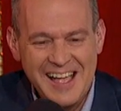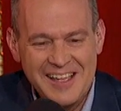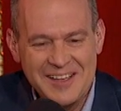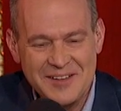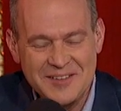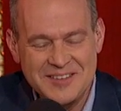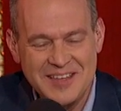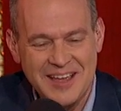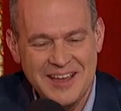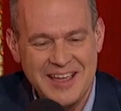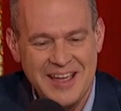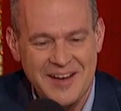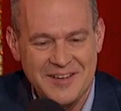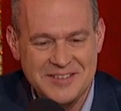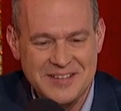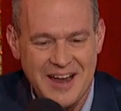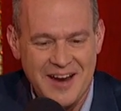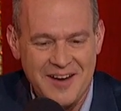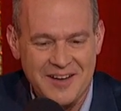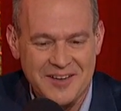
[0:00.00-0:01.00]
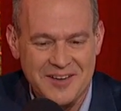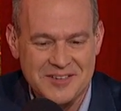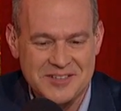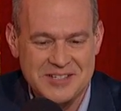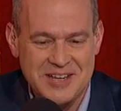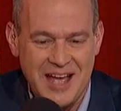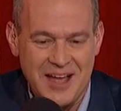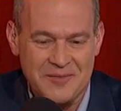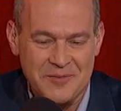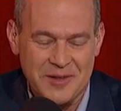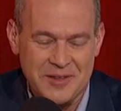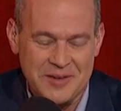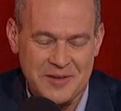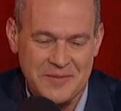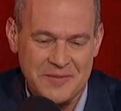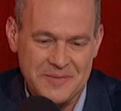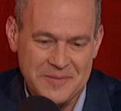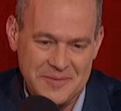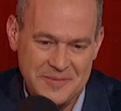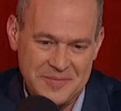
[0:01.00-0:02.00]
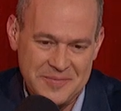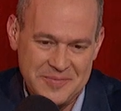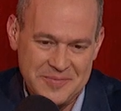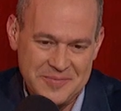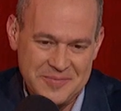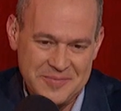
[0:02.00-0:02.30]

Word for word: you take care, Darren. Good chatting with you. Rich, thanks for